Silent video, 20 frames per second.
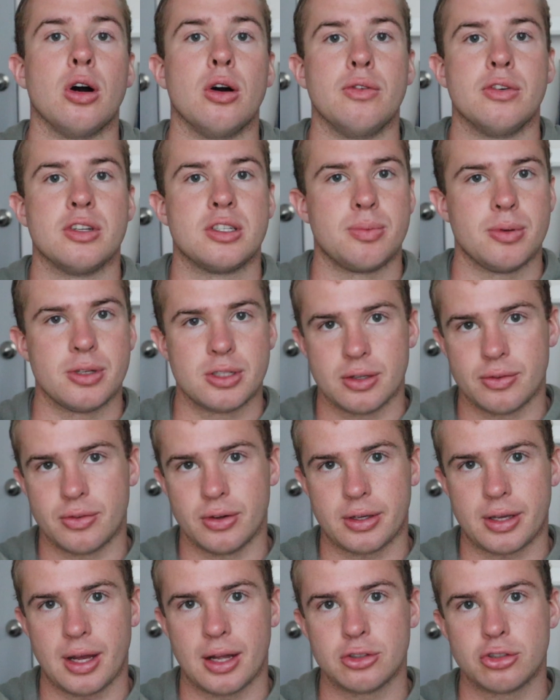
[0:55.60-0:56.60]
of a
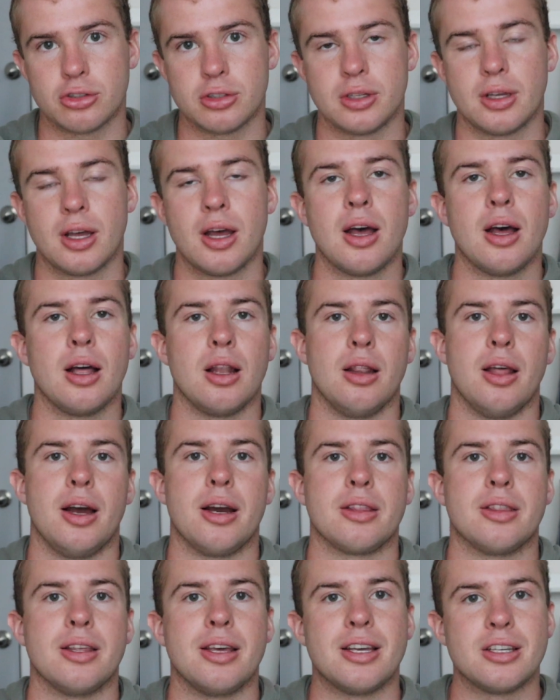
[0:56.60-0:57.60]
specific country,
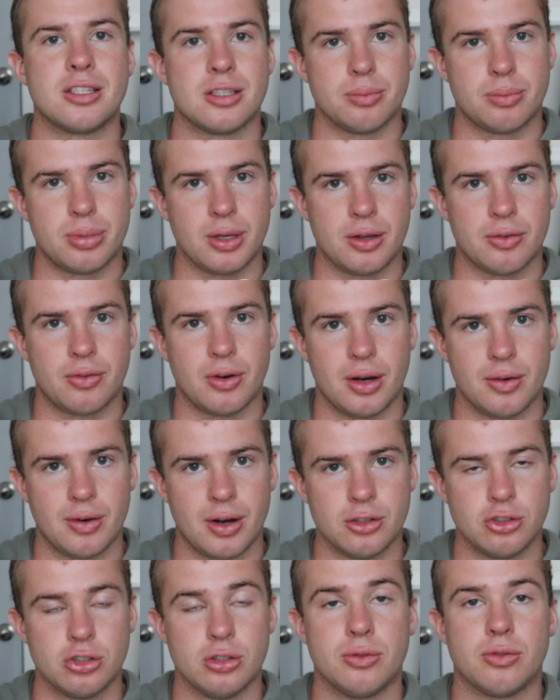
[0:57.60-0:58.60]
like the S&P
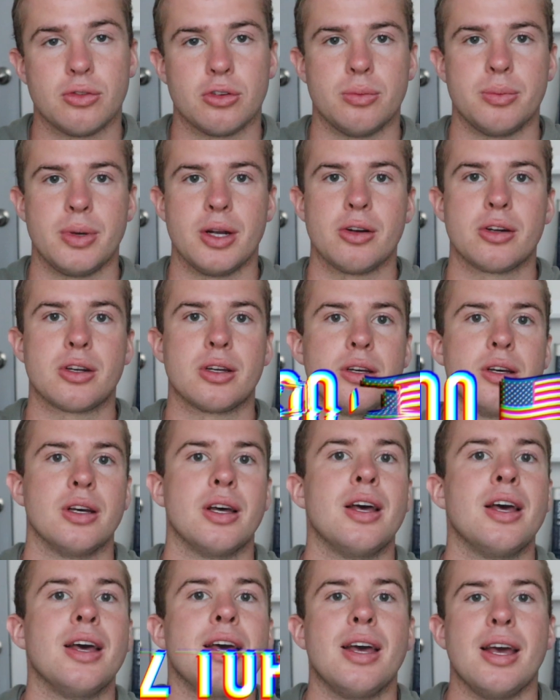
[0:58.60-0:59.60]
500 for America,
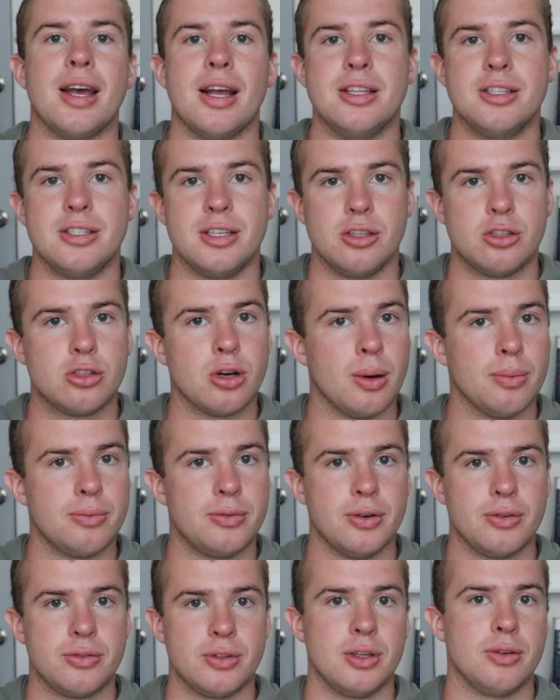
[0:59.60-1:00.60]
NZ Top
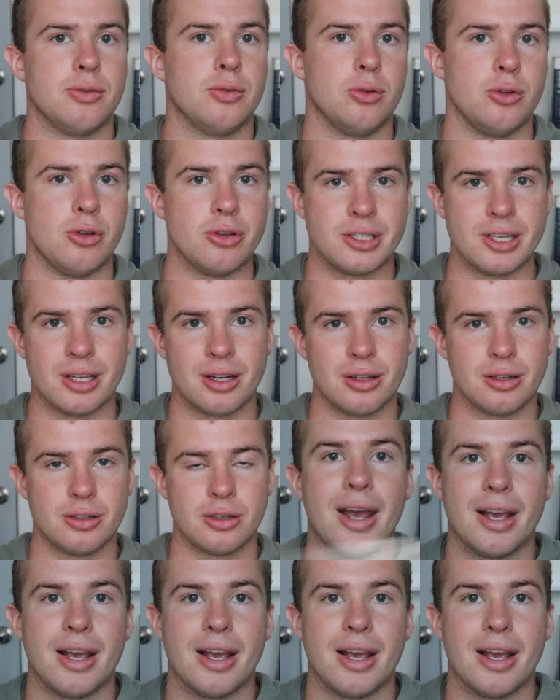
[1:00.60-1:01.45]
50 for New Zealand,